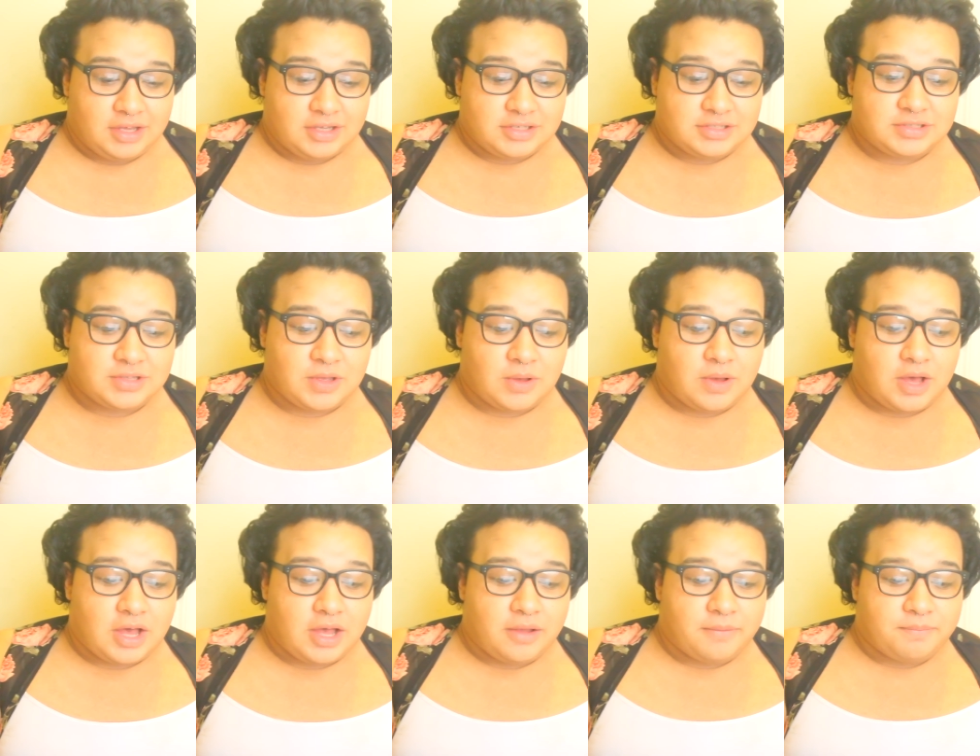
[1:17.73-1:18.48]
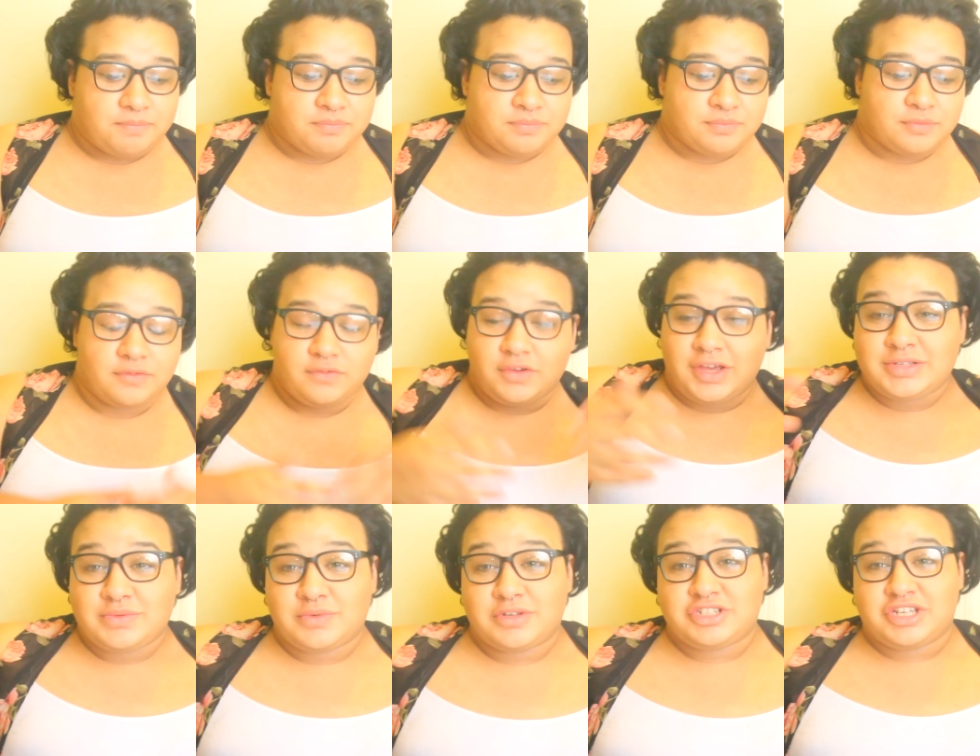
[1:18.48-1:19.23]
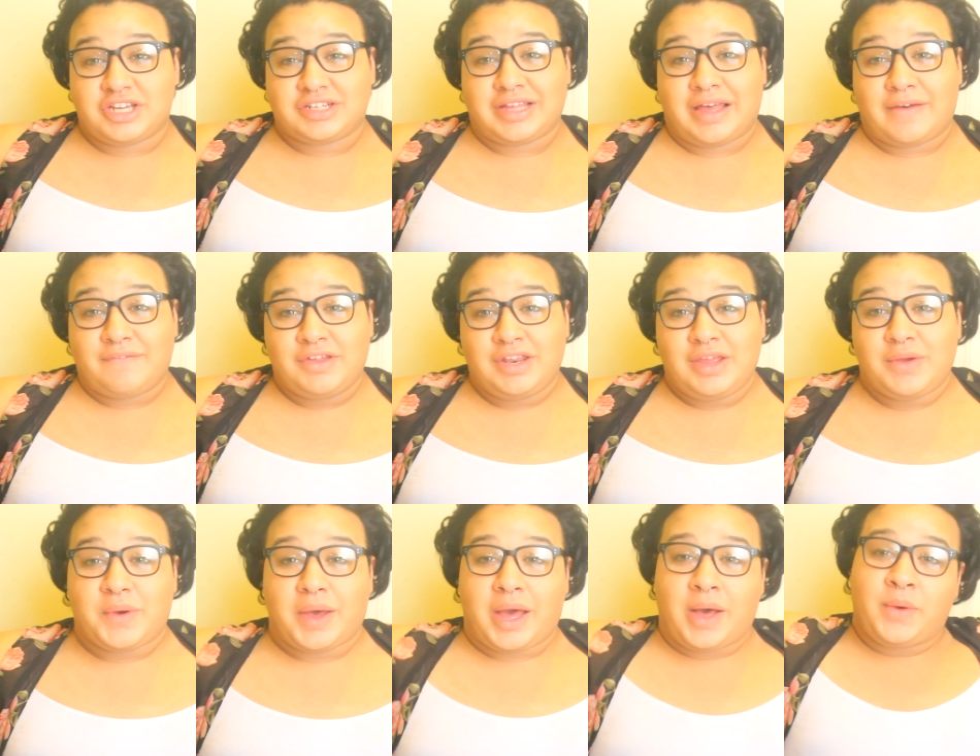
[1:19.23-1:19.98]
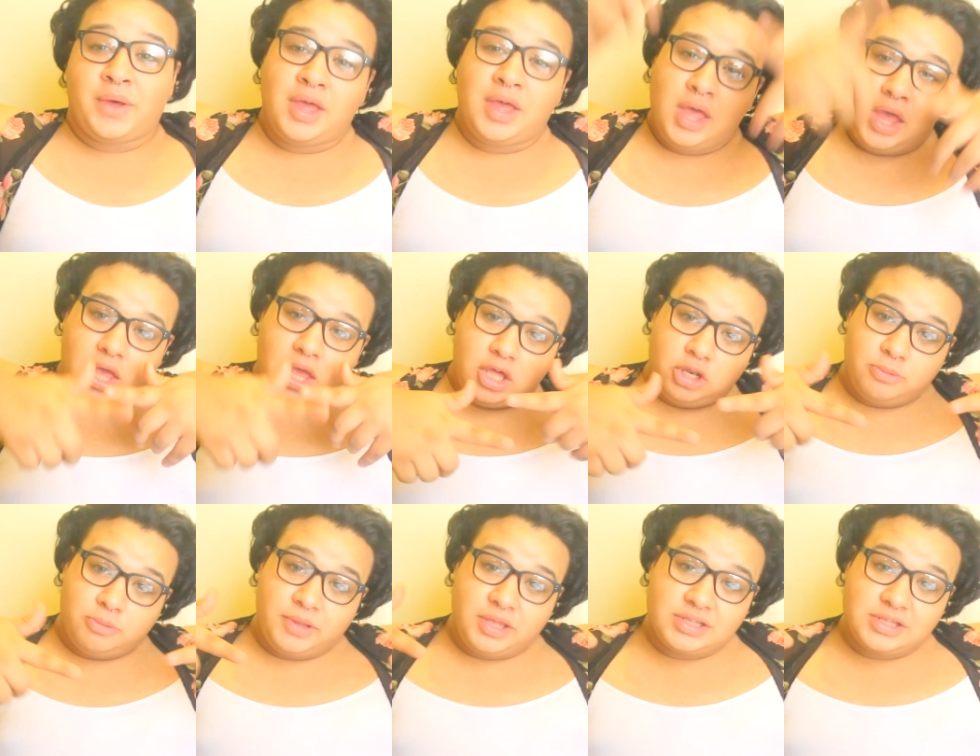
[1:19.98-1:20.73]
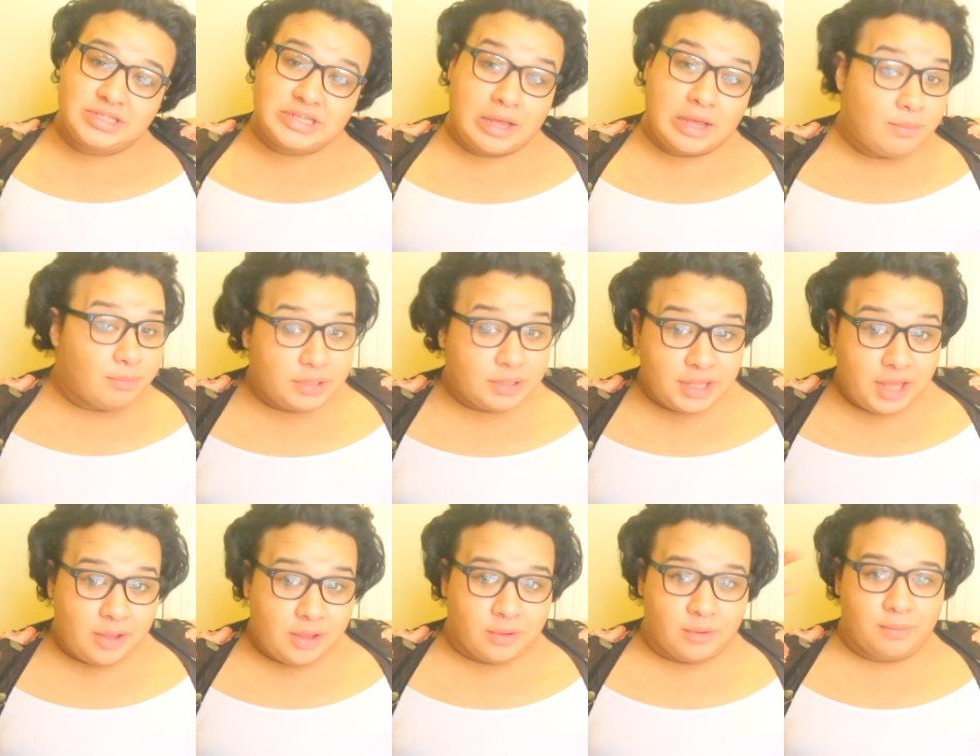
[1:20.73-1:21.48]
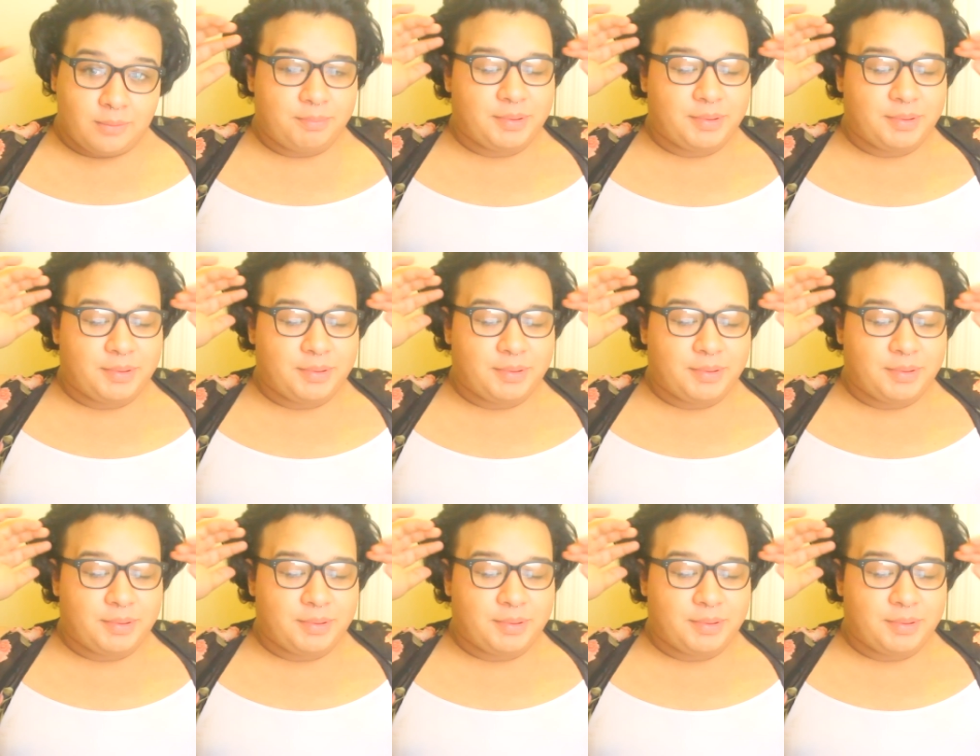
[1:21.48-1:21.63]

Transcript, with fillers: So um, if you guys want to check that video out, it'll be down below.